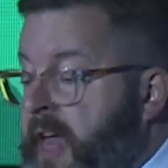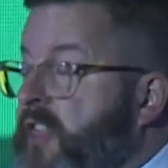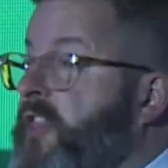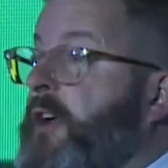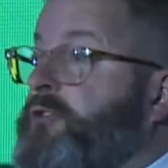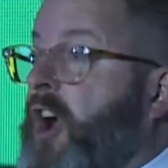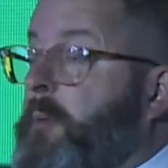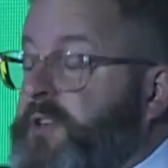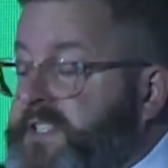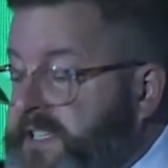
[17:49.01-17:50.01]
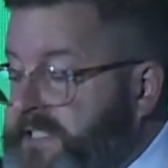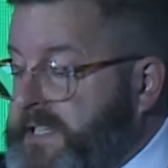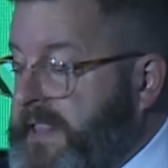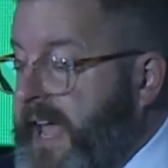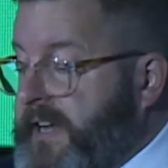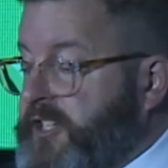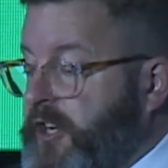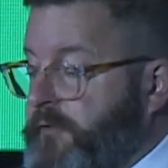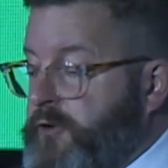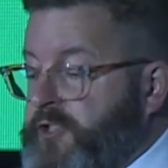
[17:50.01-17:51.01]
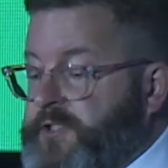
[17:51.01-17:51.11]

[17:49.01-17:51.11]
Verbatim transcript: Their job was to select conversion